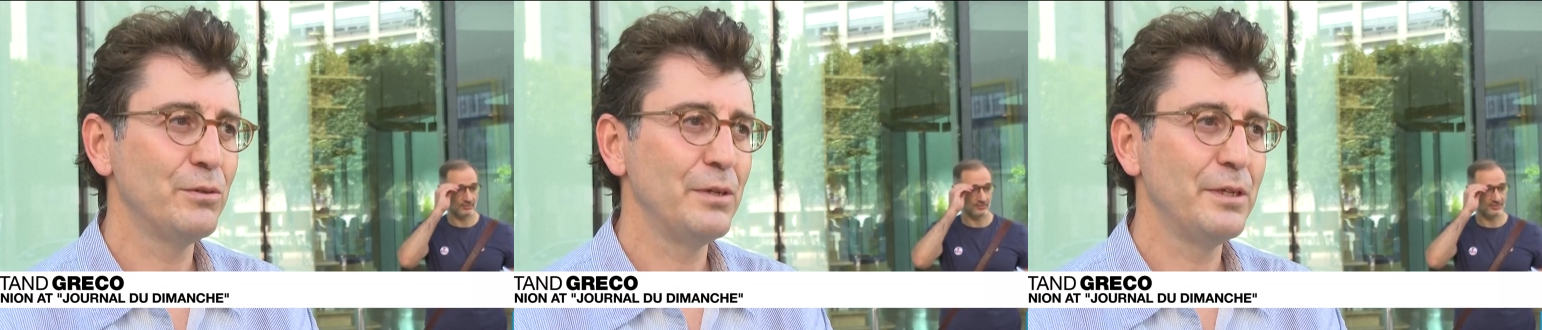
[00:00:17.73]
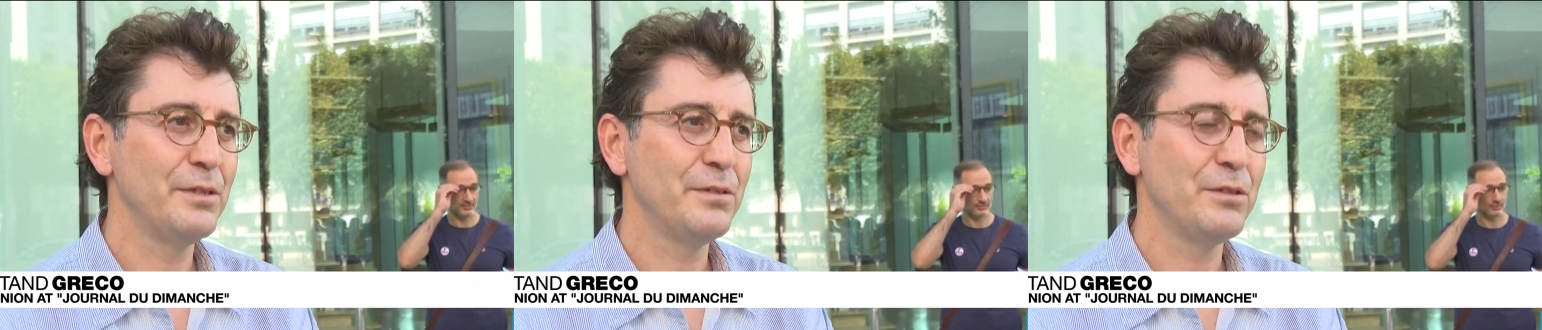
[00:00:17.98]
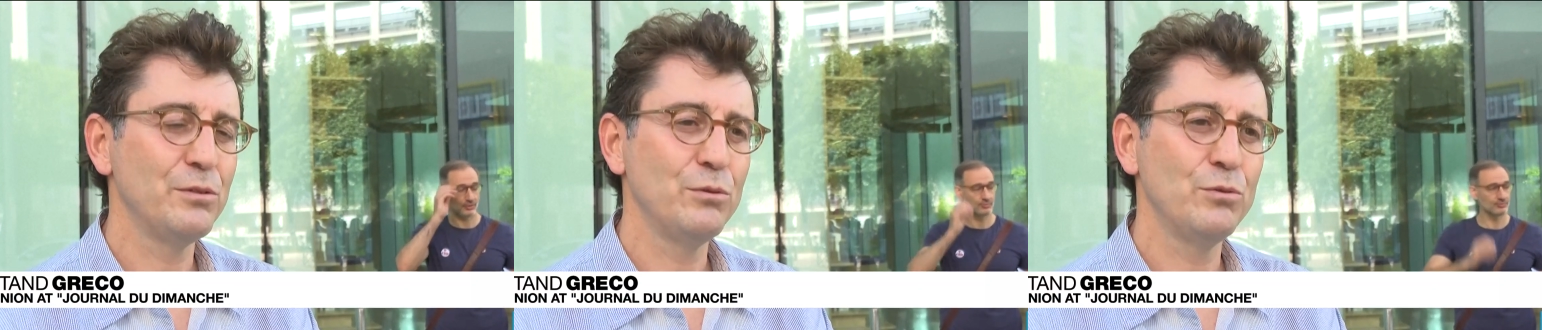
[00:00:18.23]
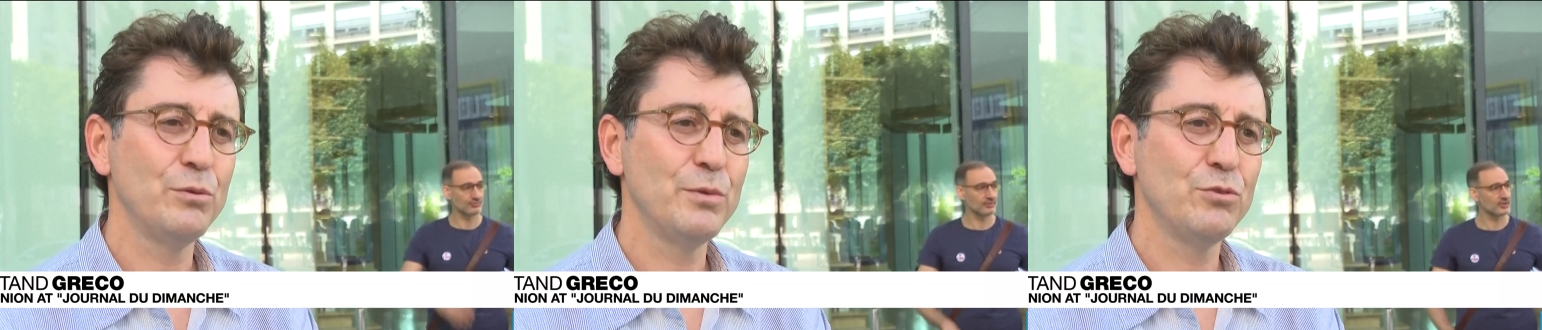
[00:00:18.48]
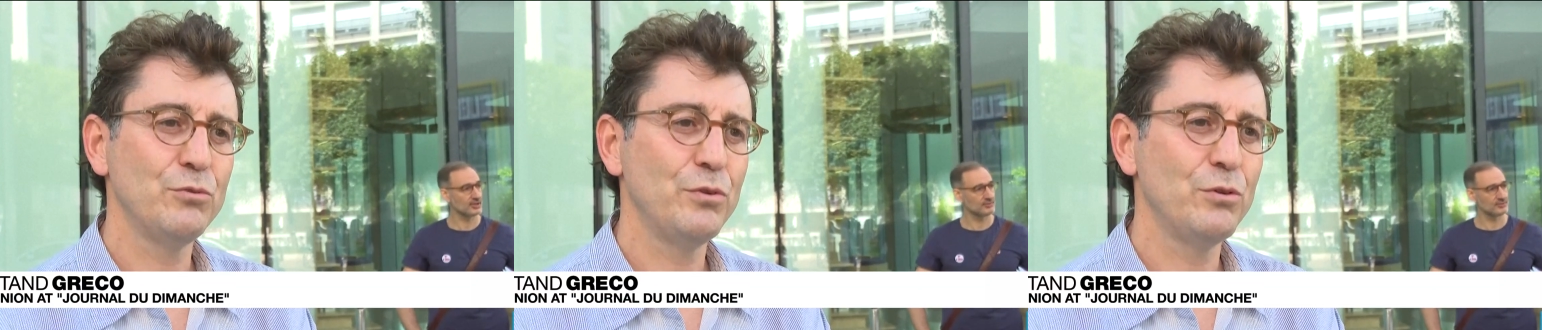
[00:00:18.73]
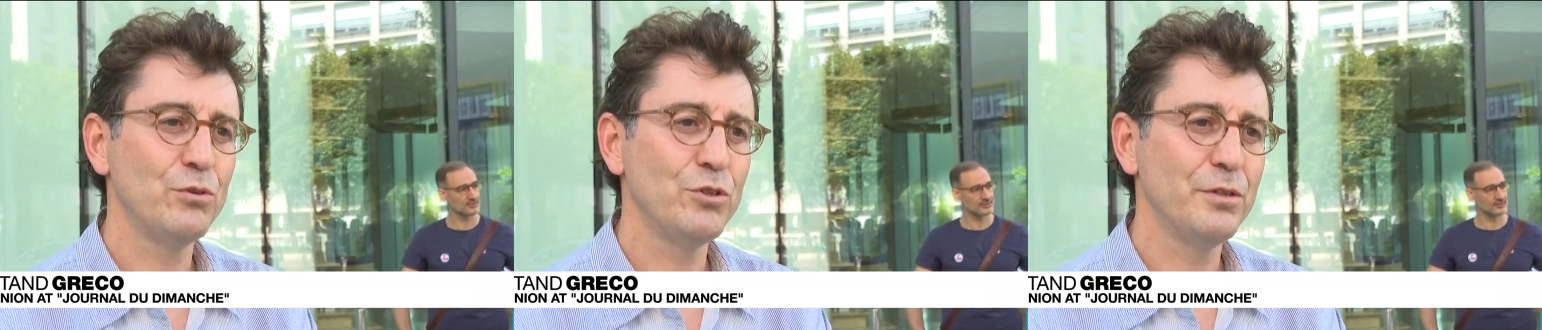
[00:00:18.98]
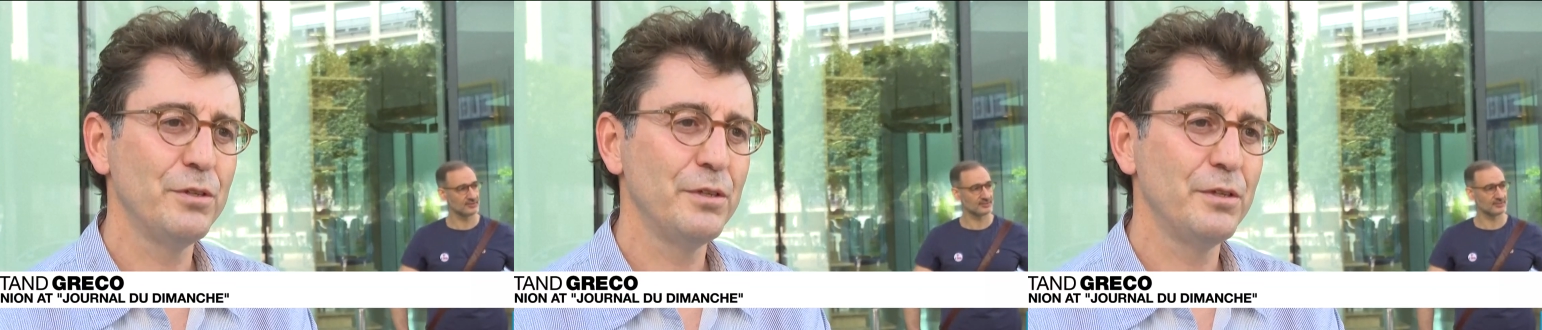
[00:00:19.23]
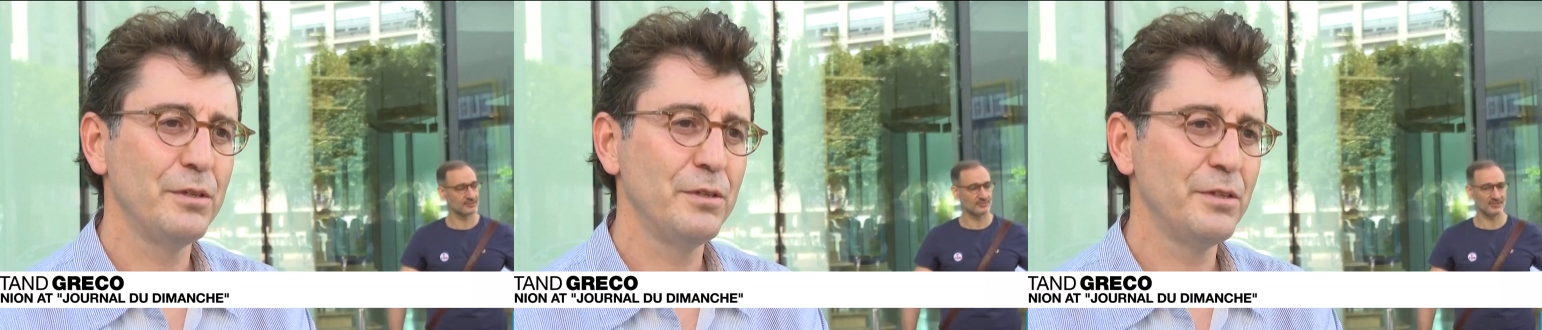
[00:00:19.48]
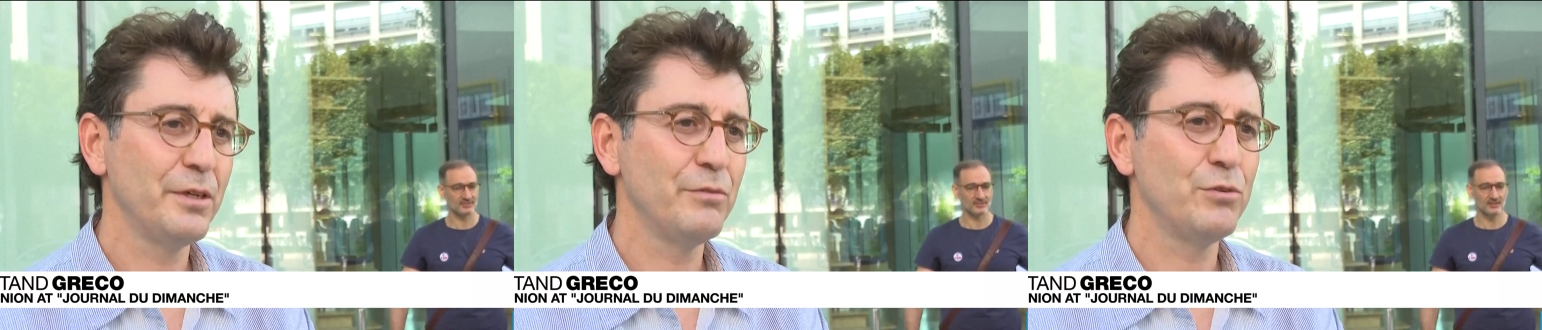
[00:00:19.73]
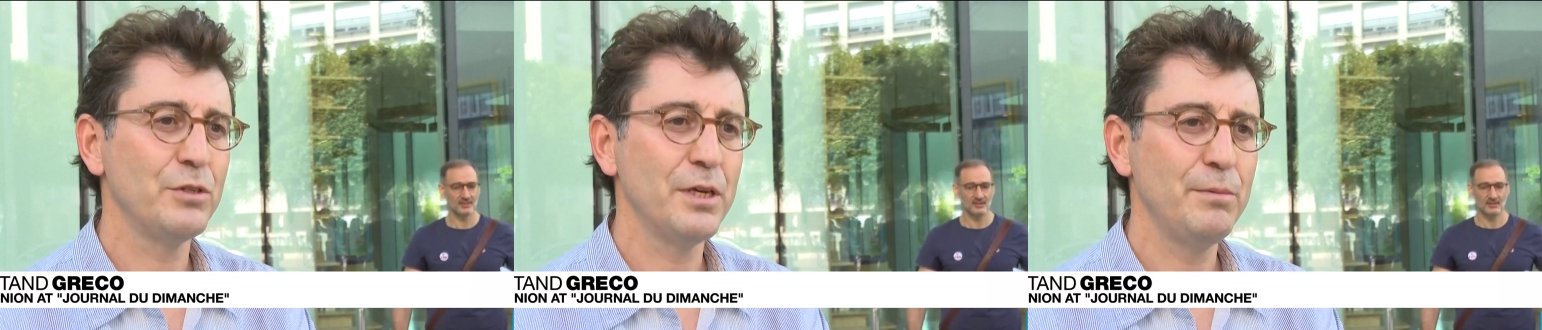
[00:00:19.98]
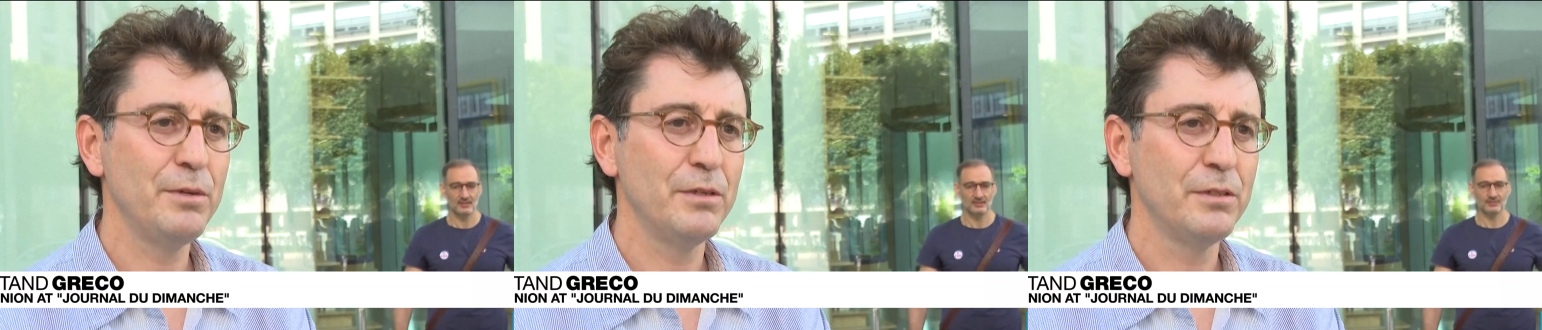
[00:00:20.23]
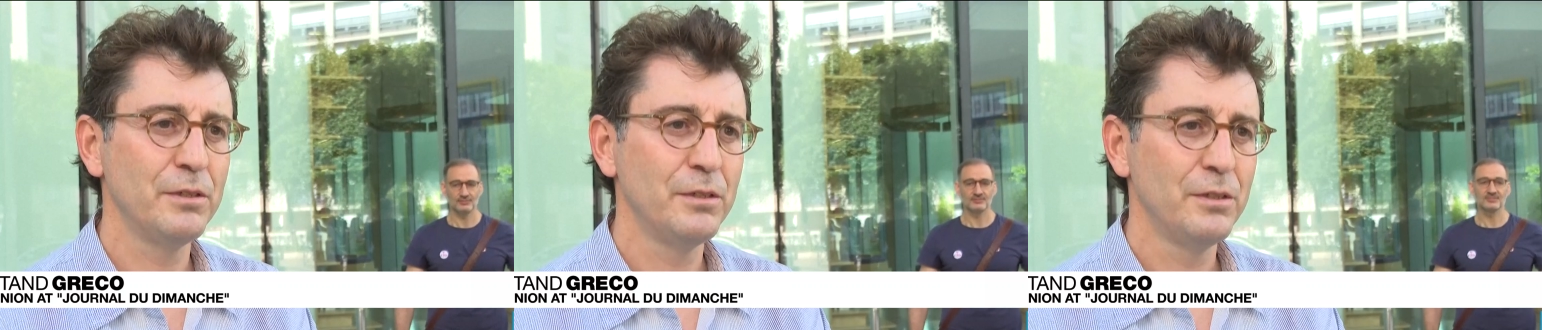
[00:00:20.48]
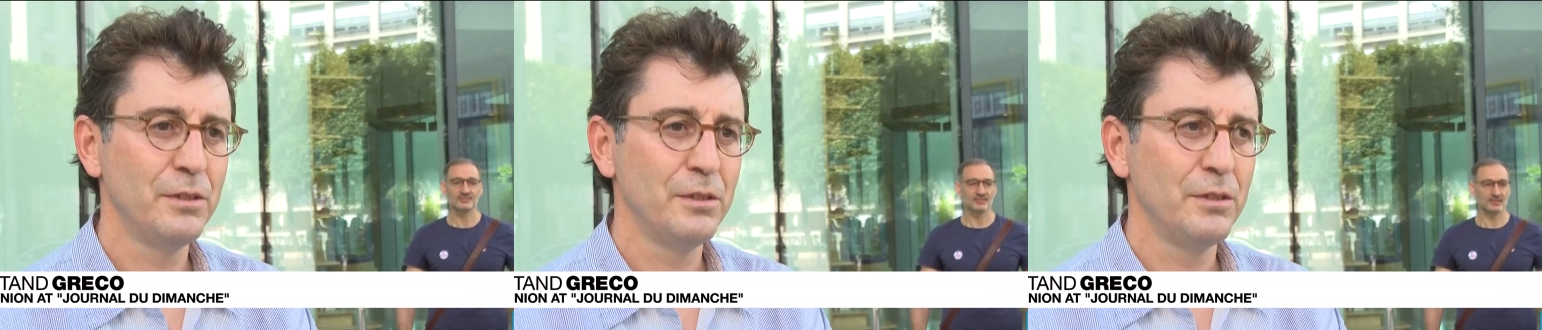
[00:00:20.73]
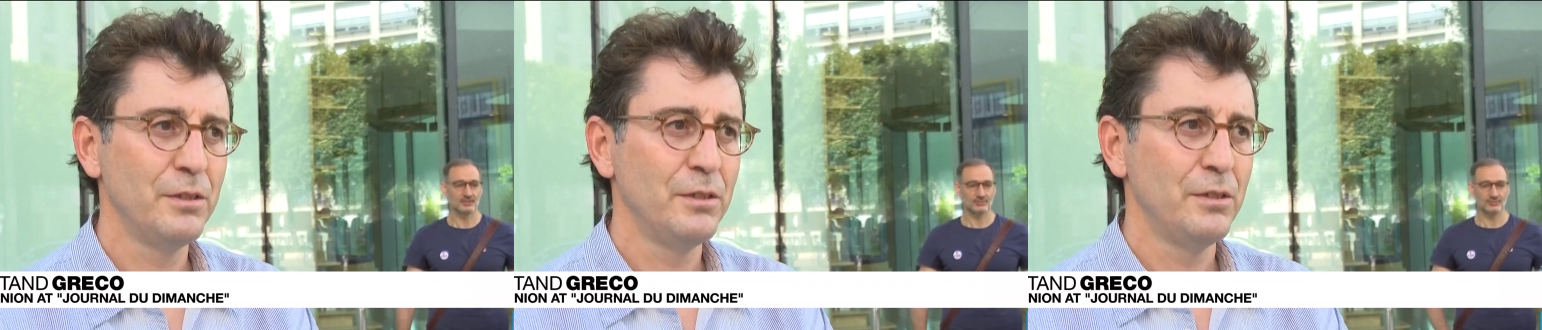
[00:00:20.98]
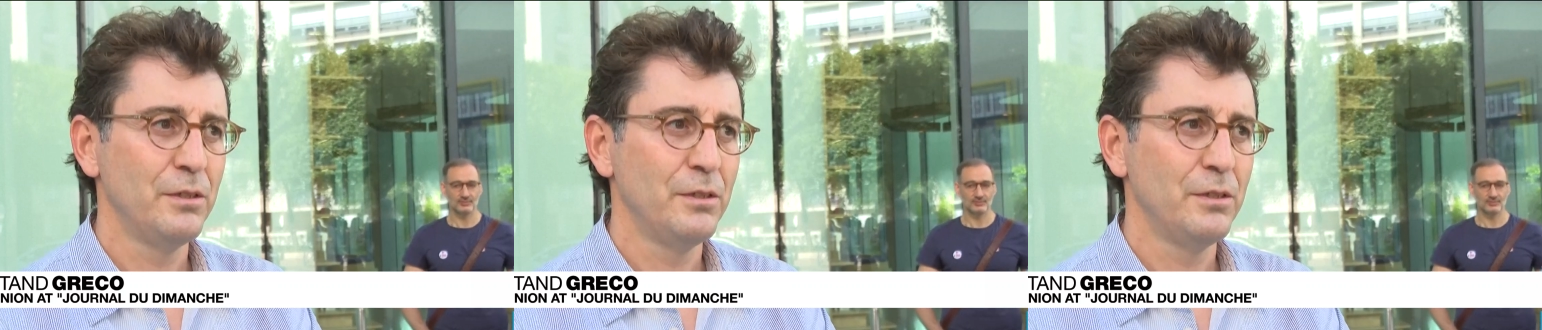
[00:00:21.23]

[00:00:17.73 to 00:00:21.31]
Speaker 1: decision to appoint Geoffroy Lejeune is irreversible.